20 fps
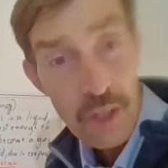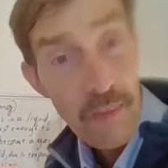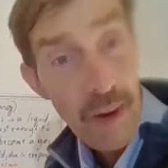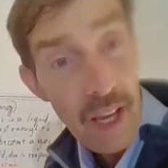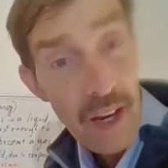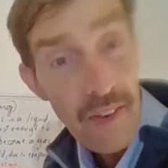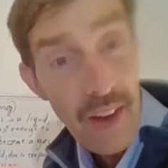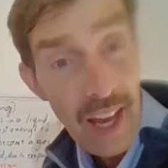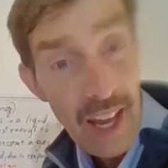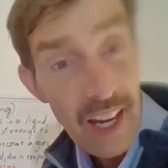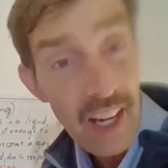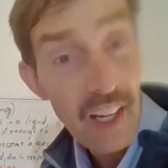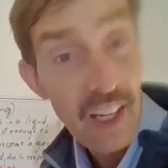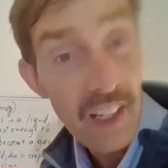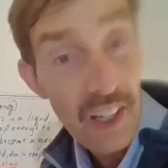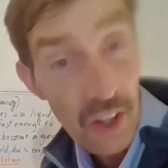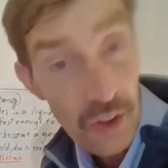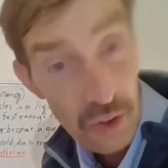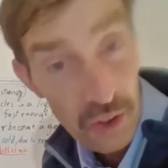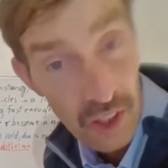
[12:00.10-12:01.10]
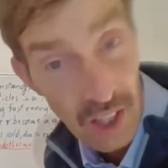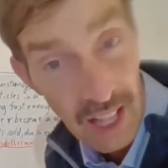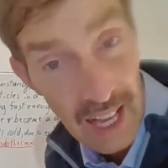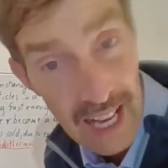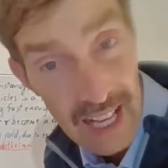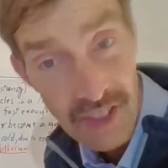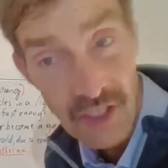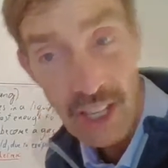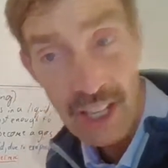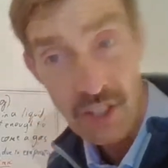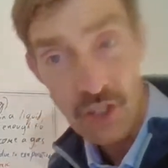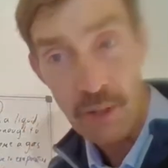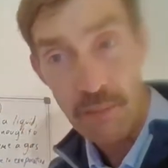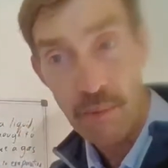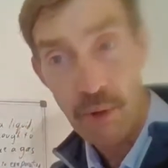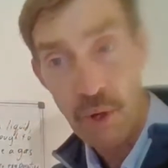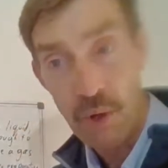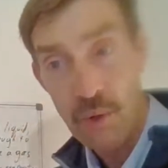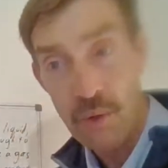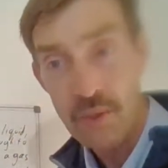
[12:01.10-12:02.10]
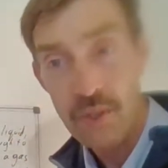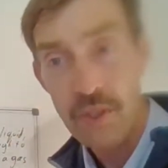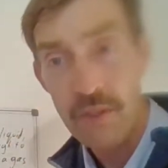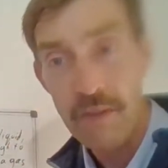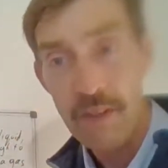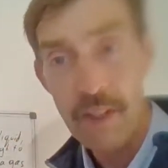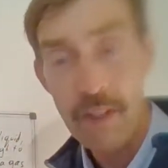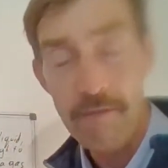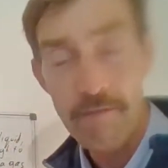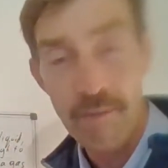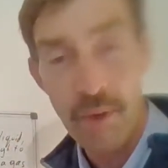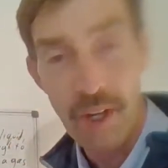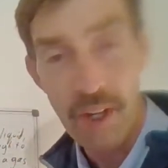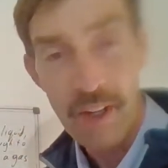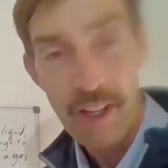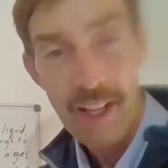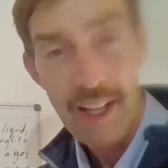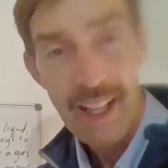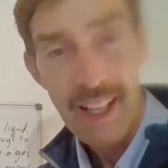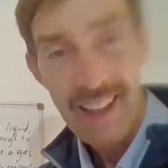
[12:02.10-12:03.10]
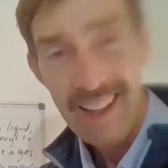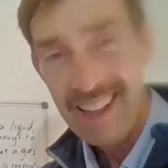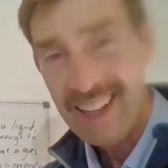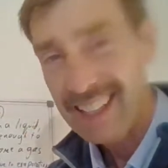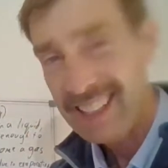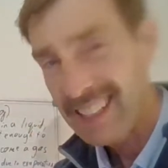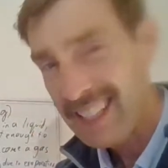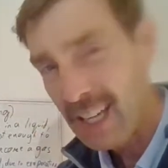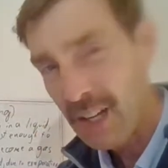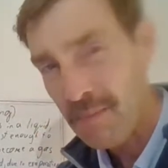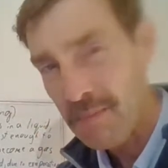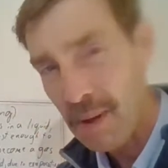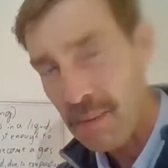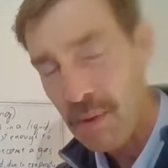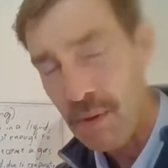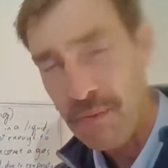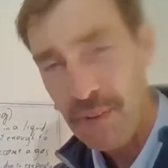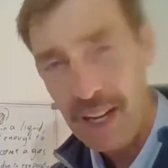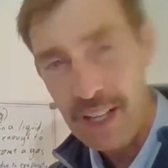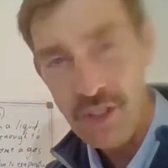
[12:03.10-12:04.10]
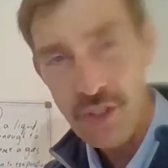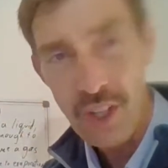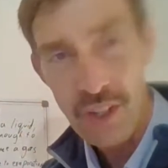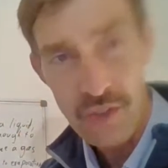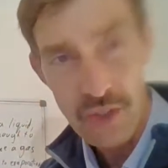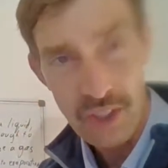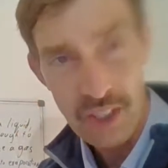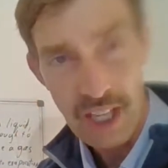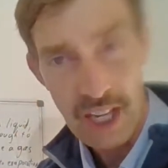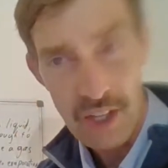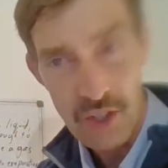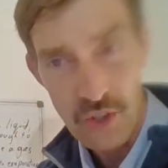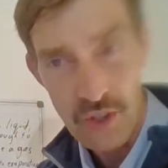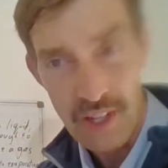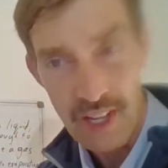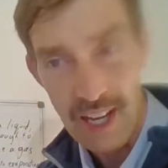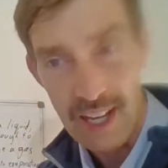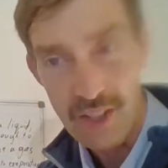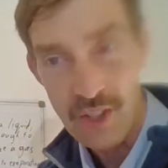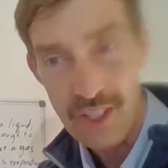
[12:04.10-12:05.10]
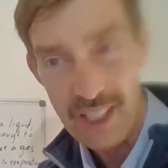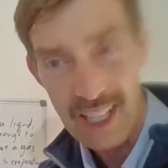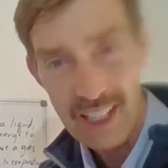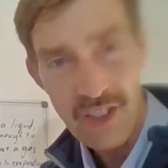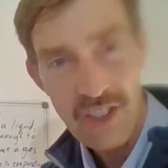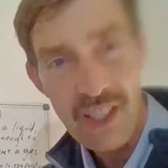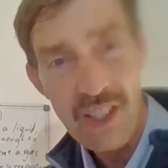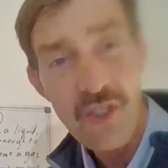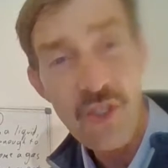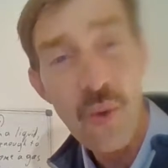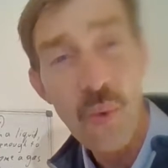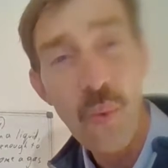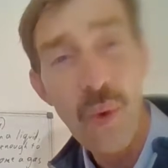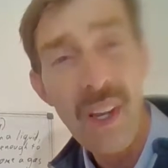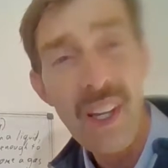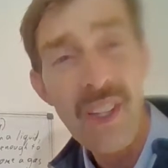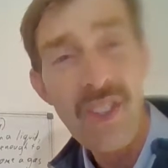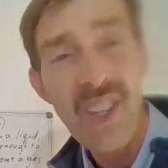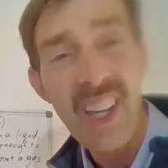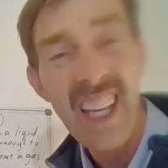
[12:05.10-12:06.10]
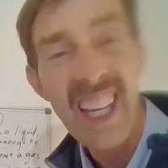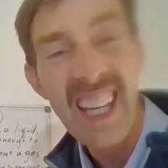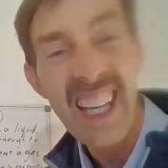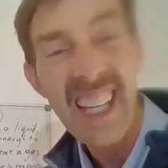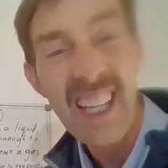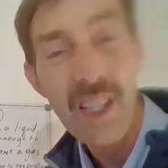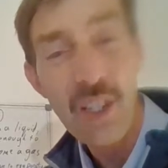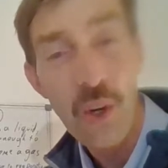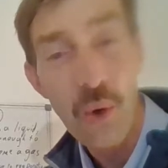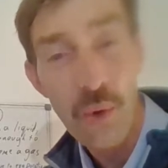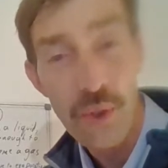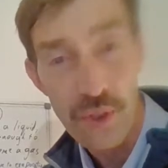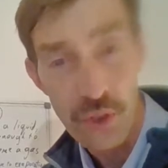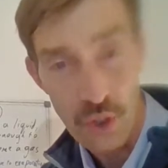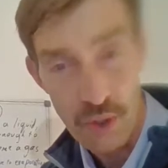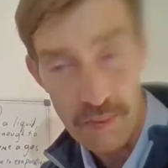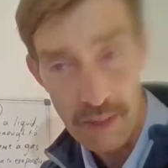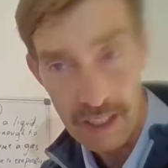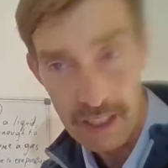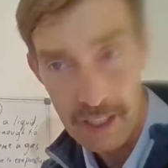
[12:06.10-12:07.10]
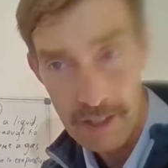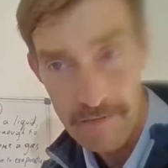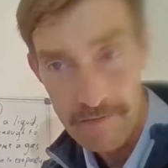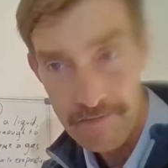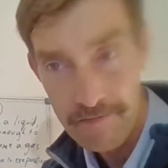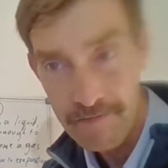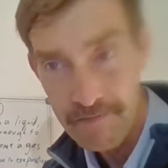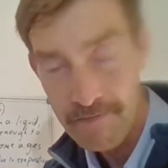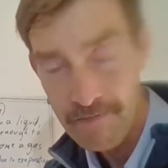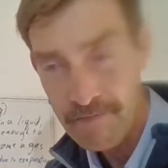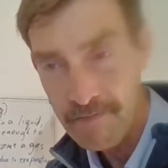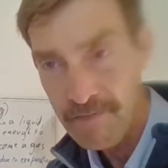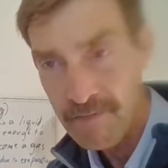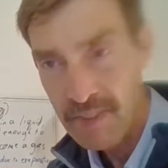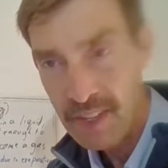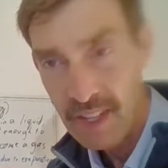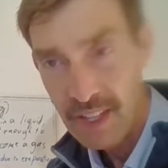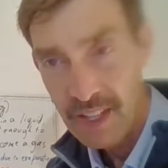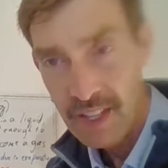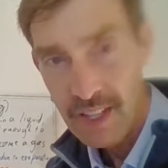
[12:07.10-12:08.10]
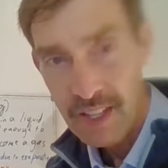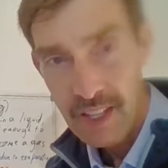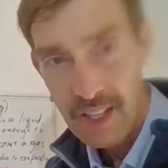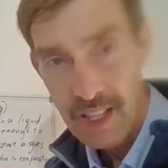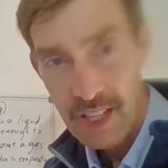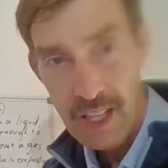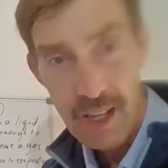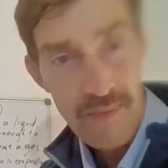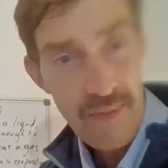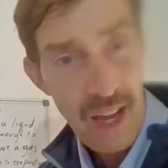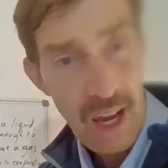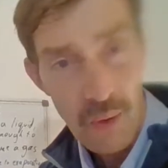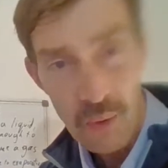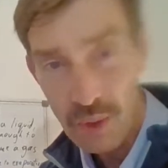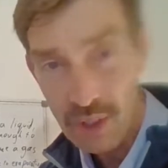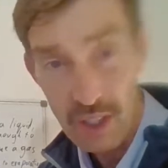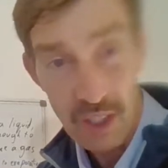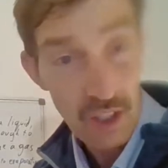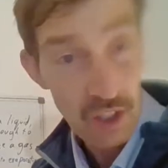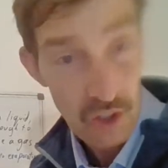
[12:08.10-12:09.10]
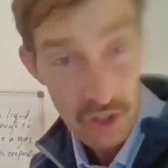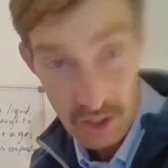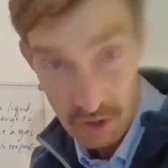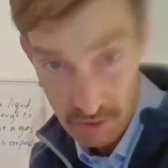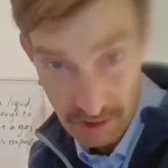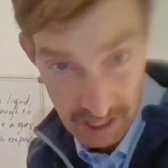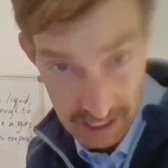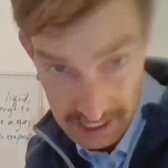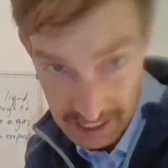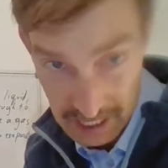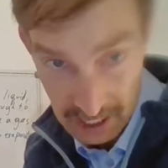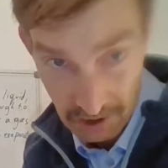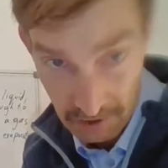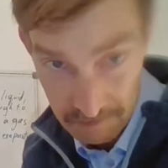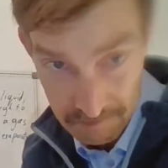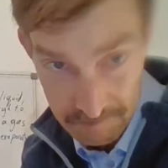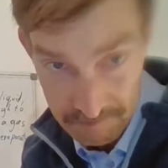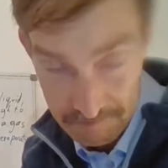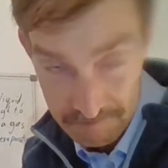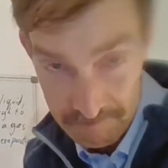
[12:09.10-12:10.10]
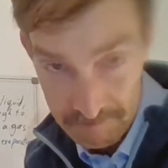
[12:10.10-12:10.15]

you might have had it in another class, I suppose, but I can't remember if I taught you guys or not. Did I teach you what is endothermic? If not, we're going to learn it right now.